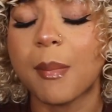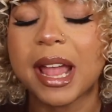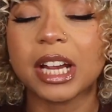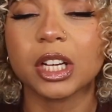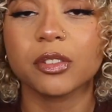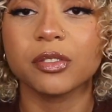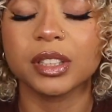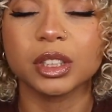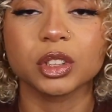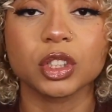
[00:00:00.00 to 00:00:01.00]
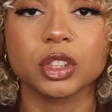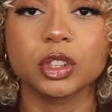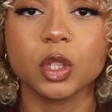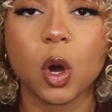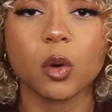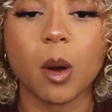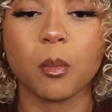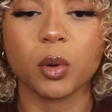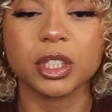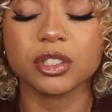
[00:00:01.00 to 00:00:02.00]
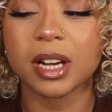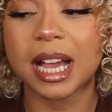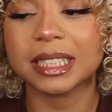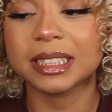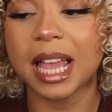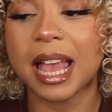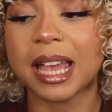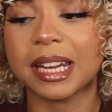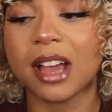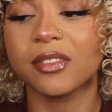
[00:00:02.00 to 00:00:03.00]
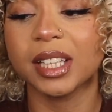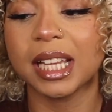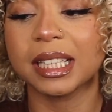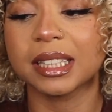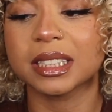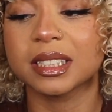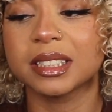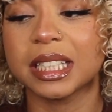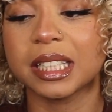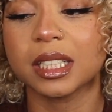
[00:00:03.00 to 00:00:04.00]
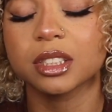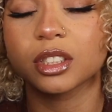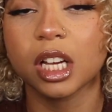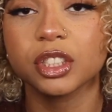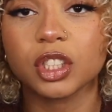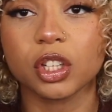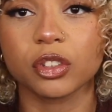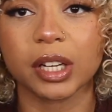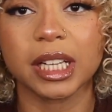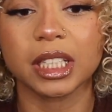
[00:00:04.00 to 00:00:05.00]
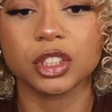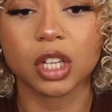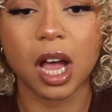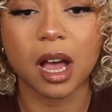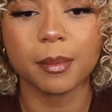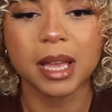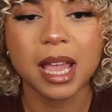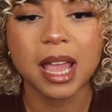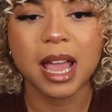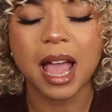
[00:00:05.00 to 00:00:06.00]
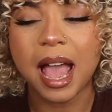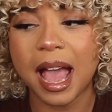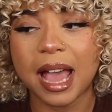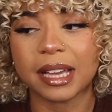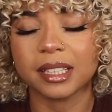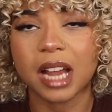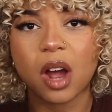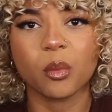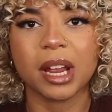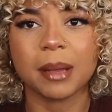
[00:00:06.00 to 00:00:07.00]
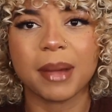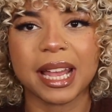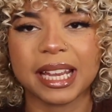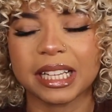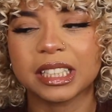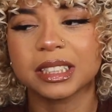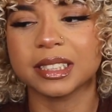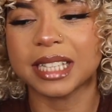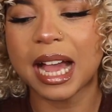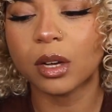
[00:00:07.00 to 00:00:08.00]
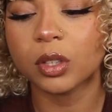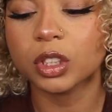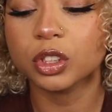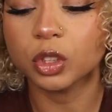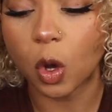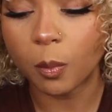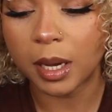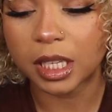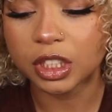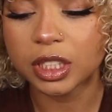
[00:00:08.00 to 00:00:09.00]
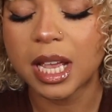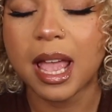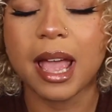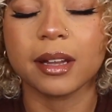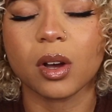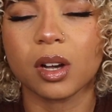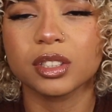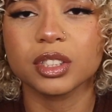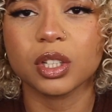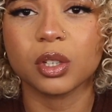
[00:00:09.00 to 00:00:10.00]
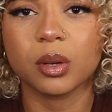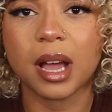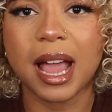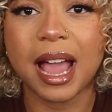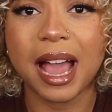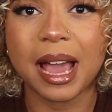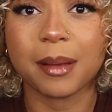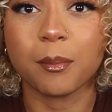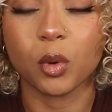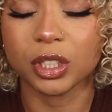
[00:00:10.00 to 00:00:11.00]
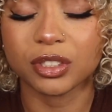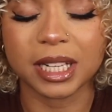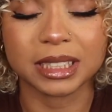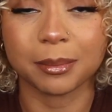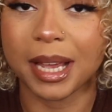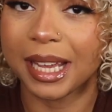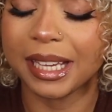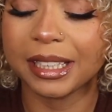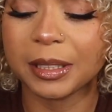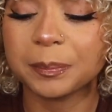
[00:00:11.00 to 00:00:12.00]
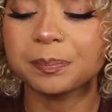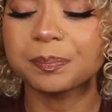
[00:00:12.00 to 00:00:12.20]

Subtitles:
My hair feels so moisturized, and I feel like this did such a great job at not weighing my hair down so much and also at moisturizing my hair.